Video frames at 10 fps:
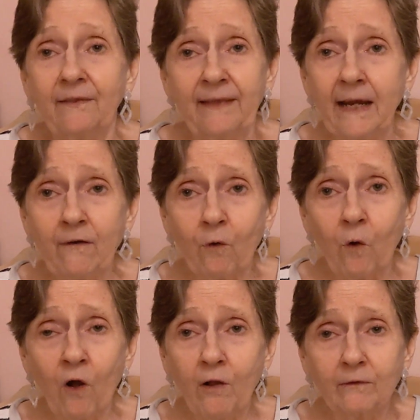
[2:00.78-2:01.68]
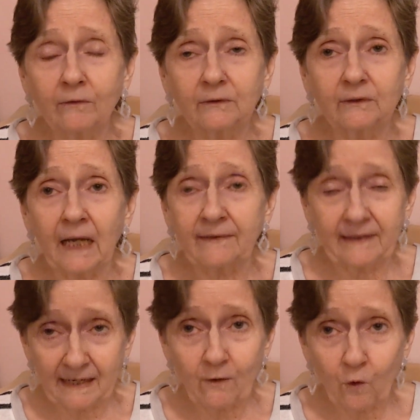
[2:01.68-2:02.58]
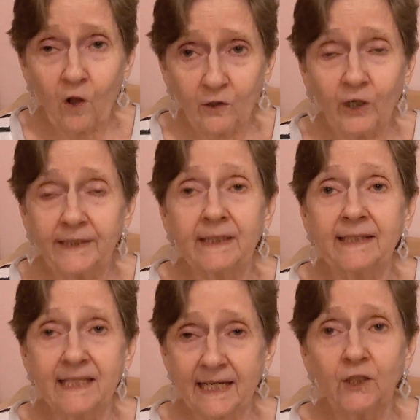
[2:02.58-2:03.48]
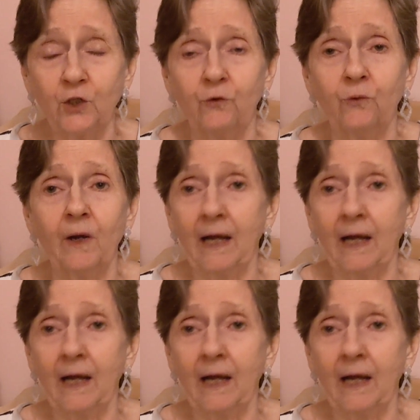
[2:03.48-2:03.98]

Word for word: they're all they're all going to continue